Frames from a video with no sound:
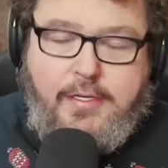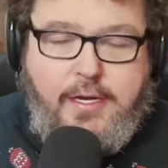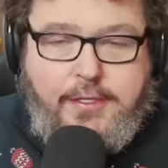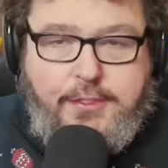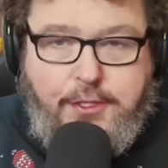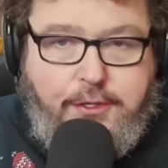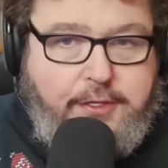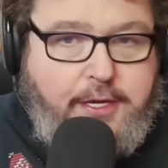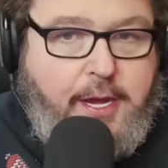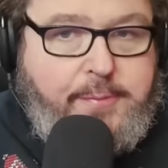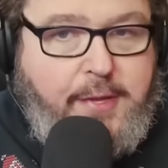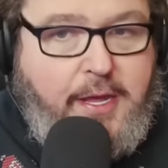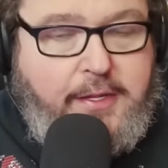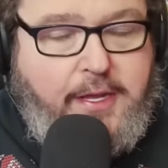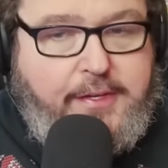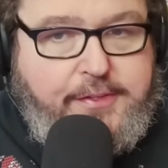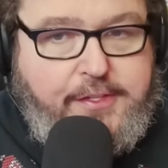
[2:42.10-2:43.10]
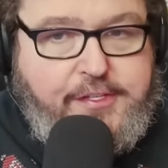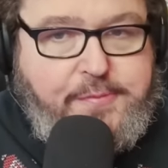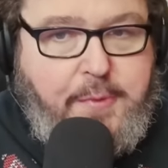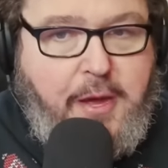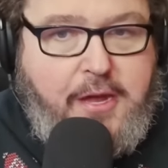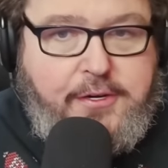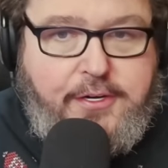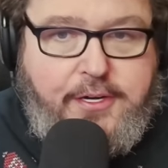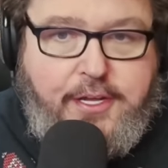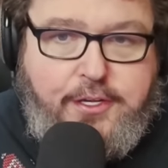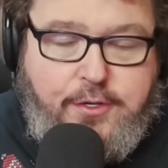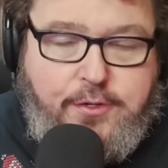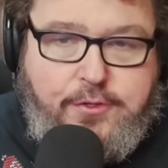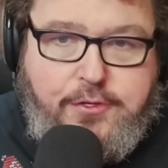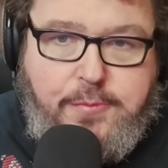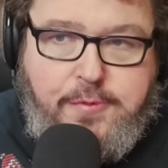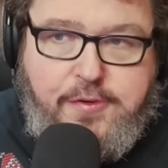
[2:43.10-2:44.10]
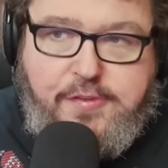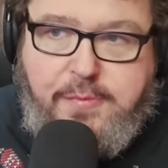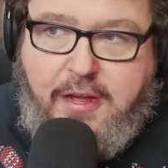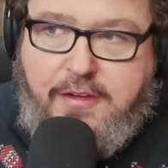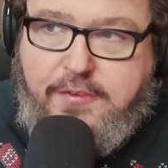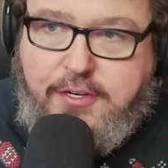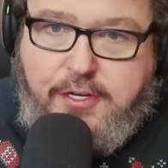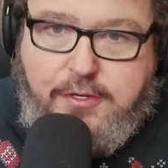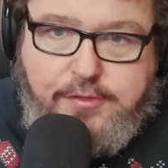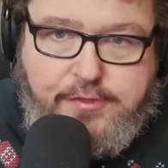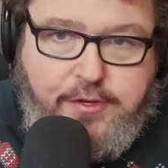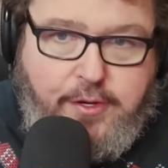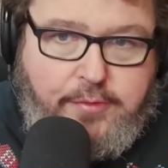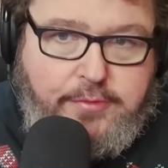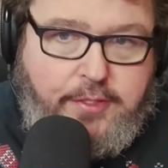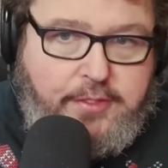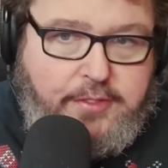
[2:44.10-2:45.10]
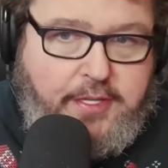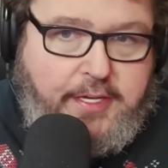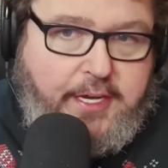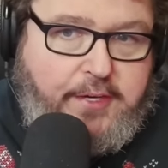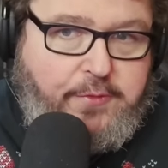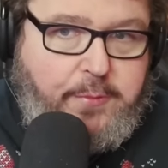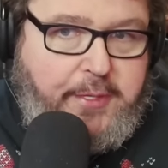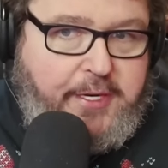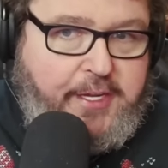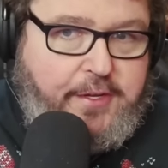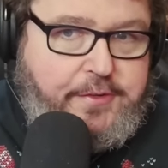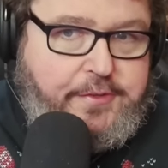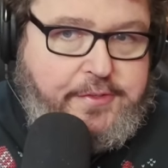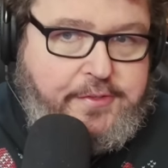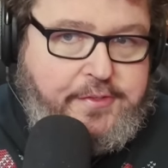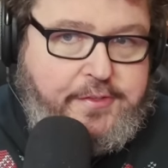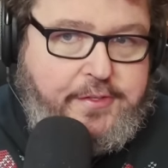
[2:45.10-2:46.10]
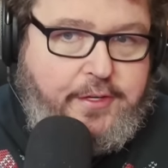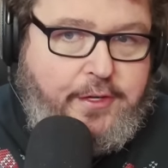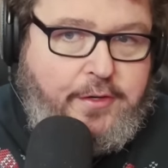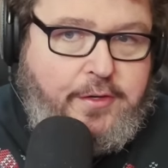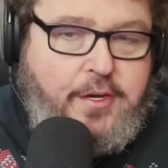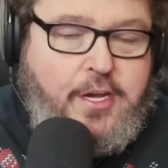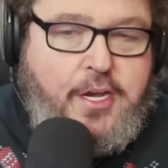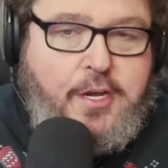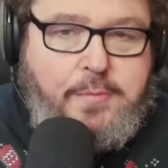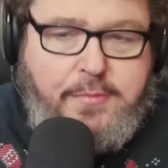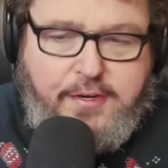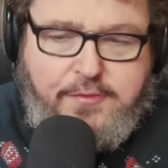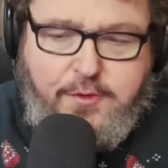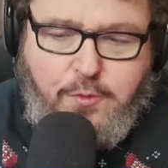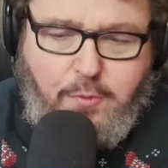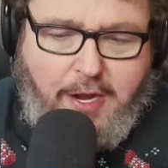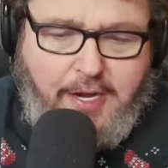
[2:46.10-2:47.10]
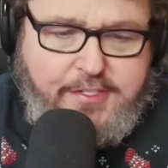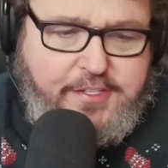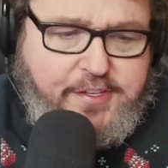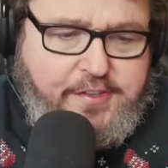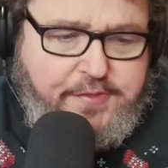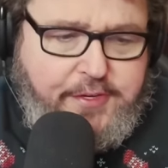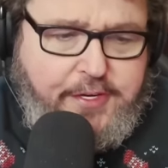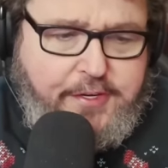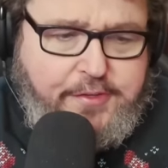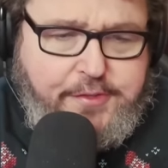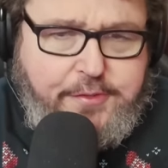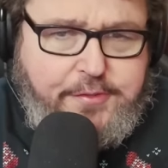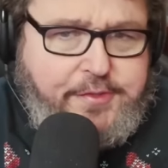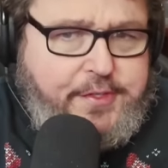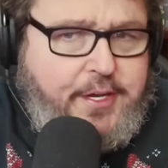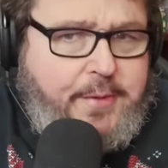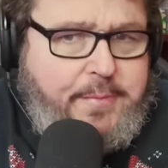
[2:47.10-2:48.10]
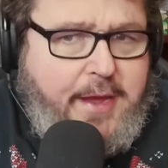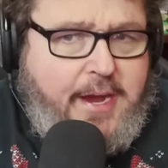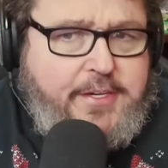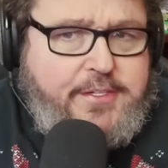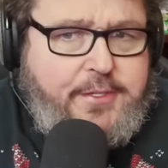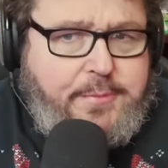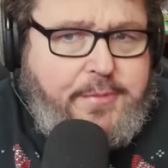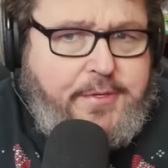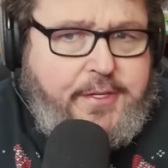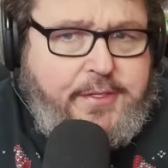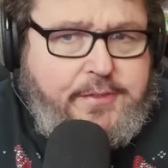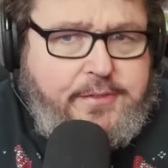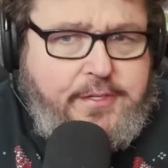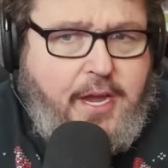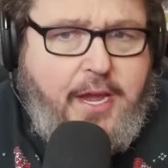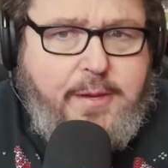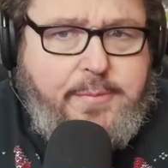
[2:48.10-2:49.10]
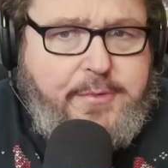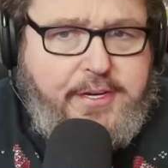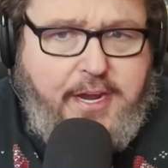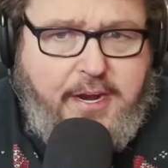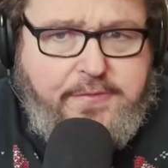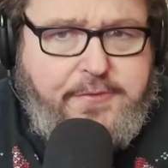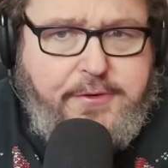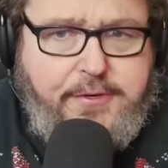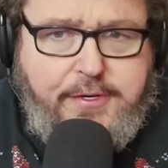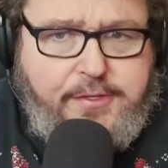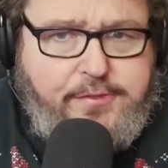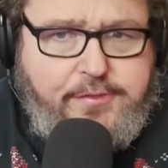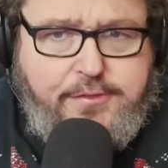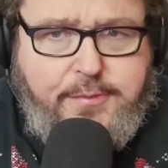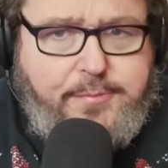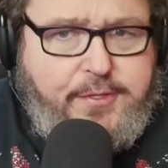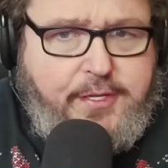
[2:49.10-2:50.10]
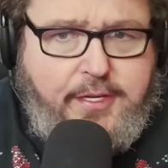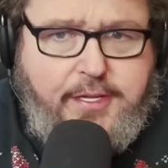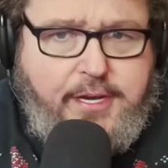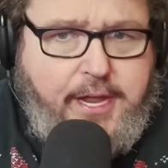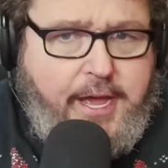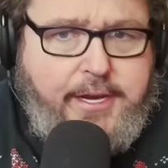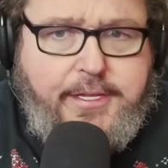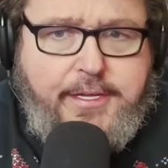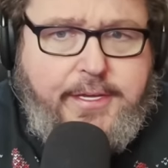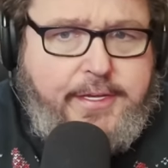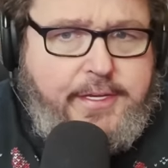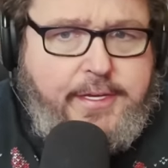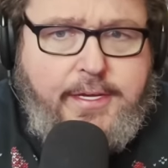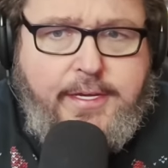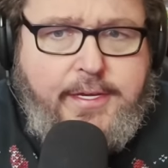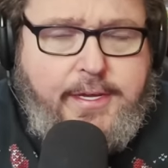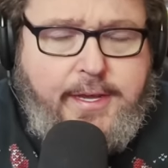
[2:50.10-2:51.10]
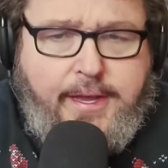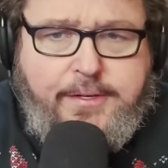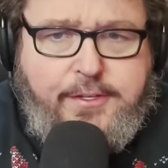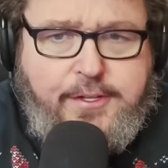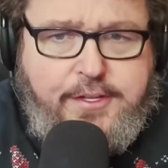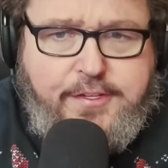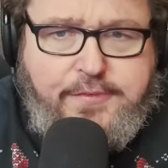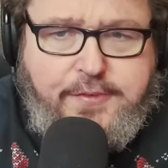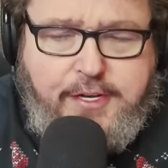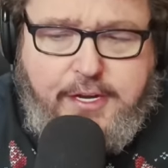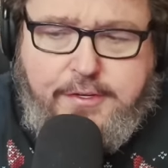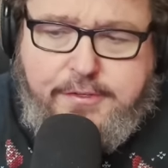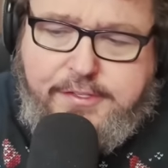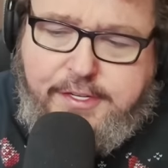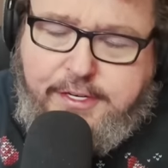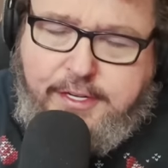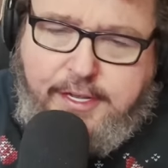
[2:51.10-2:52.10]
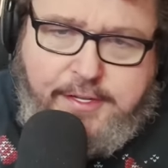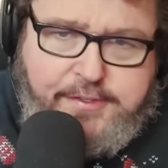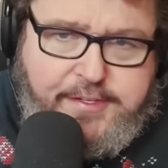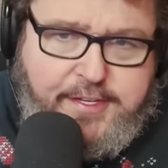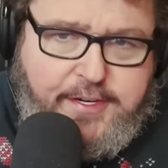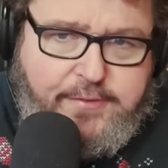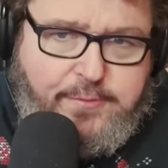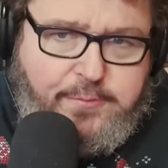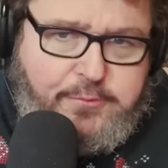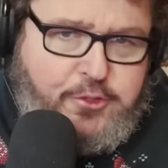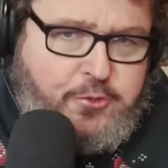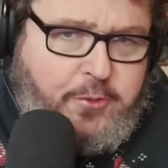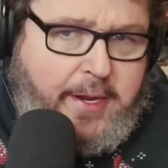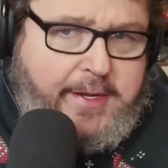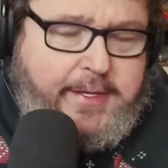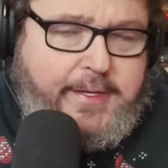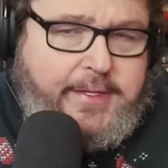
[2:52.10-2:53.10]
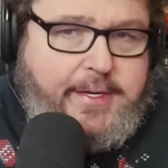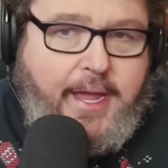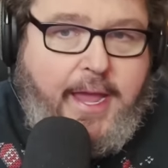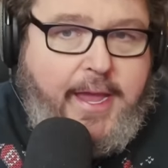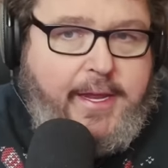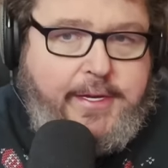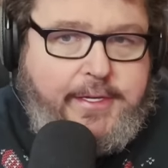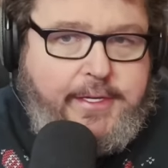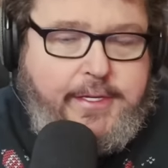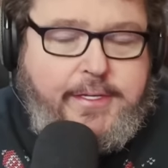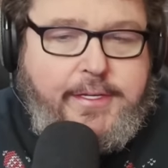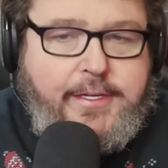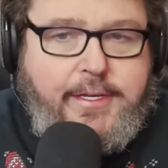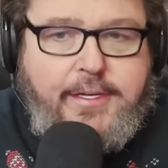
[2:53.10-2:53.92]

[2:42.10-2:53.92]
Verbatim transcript: And look, I'm not like these modern day YouTubers. My videos don't look like everybody else's still, but if you watch these videos, you'll see I'm actually putting time and effort and scripting and editing into these videos, and instead of dreading it and hating it,